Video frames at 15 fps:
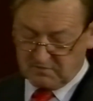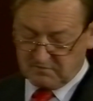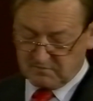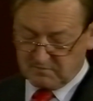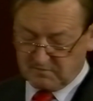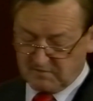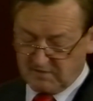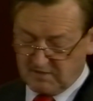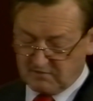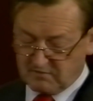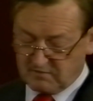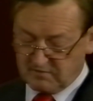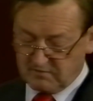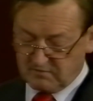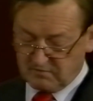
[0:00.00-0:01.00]
a
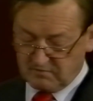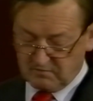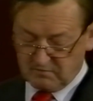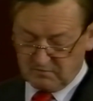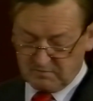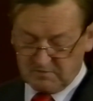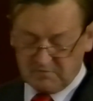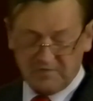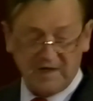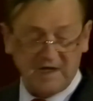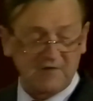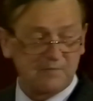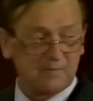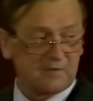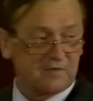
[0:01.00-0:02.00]
substantial interest should be
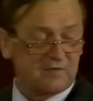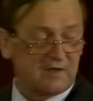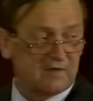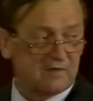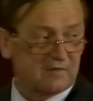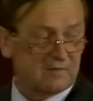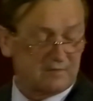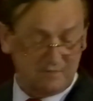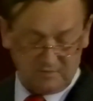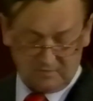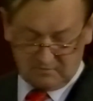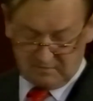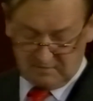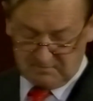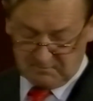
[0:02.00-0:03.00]
5%,
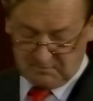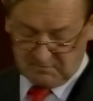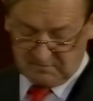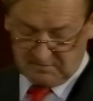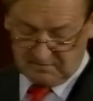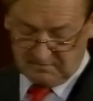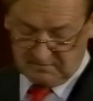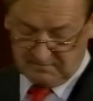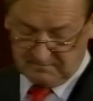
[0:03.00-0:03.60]
not 10%,